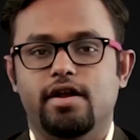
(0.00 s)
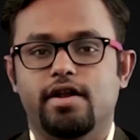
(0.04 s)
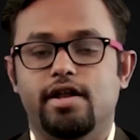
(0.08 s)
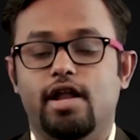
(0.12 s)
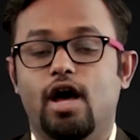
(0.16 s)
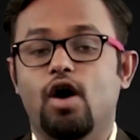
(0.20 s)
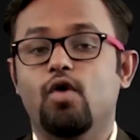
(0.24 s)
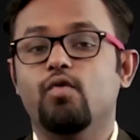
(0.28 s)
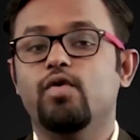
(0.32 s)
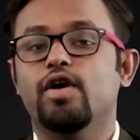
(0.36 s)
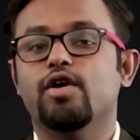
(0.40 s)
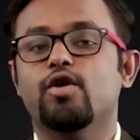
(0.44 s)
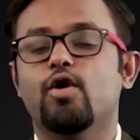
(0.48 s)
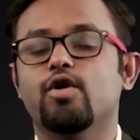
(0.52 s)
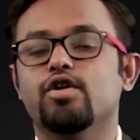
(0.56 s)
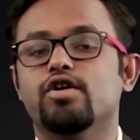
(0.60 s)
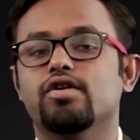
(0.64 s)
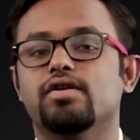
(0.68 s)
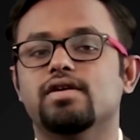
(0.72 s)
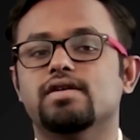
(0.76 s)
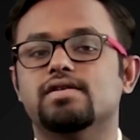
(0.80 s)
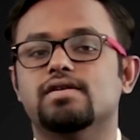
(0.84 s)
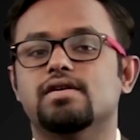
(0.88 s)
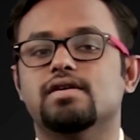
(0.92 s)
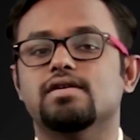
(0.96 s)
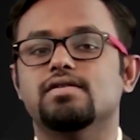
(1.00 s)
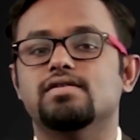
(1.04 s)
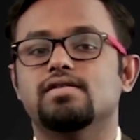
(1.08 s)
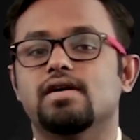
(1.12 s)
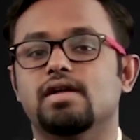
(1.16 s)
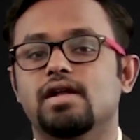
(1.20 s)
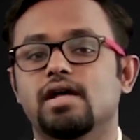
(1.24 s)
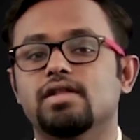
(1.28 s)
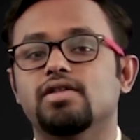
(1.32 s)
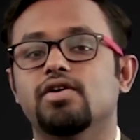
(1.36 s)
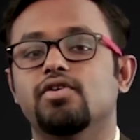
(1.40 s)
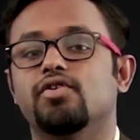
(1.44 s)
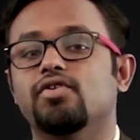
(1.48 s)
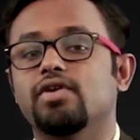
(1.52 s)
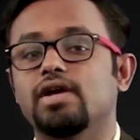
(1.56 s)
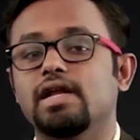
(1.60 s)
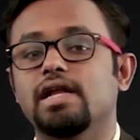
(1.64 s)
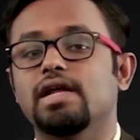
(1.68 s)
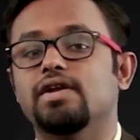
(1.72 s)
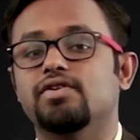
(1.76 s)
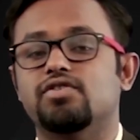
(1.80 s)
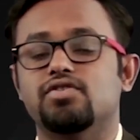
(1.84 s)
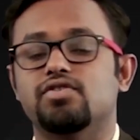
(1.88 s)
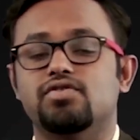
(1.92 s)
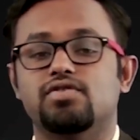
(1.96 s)
Now we are going to discuss another
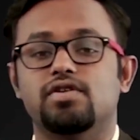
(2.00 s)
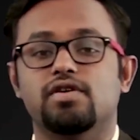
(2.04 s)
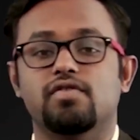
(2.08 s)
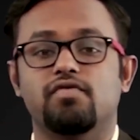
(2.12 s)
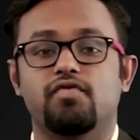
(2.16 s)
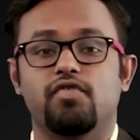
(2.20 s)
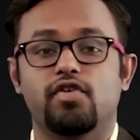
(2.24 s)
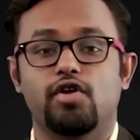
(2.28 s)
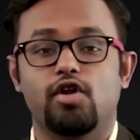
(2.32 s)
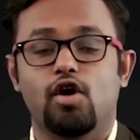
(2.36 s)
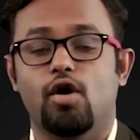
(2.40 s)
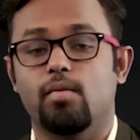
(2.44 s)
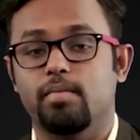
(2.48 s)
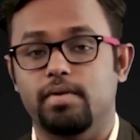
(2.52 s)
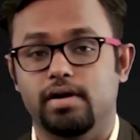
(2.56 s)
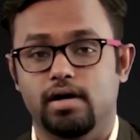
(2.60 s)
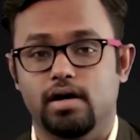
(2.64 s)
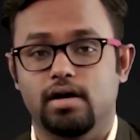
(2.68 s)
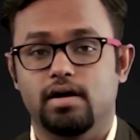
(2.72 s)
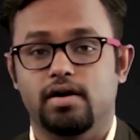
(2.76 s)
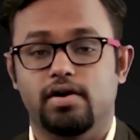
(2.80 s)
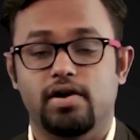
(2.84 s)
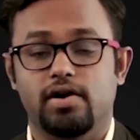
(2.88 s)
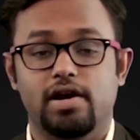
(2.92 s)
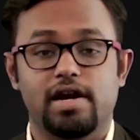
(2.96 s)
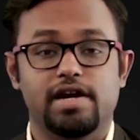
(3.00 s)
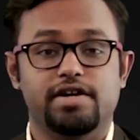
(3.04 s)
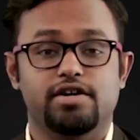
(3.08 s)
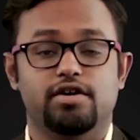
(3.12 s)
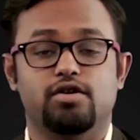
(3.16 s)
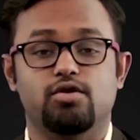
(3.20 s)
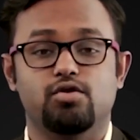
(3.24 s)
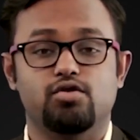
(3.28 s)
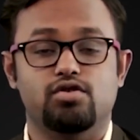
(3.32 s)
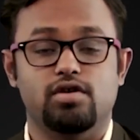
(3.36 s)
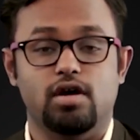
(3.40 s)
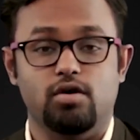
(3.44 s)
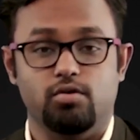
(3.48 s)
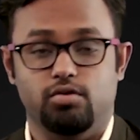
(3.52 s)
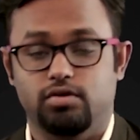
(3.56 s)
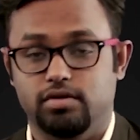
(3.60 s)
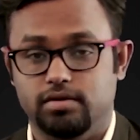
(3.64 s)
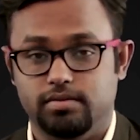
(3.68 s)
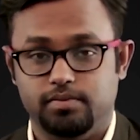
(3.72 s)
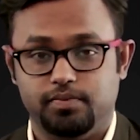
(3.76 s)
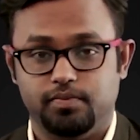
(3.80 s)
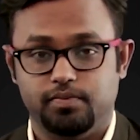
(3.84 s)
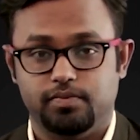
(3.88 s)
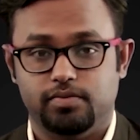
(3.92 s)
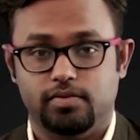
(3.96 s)
really interesting phenomena related to sound.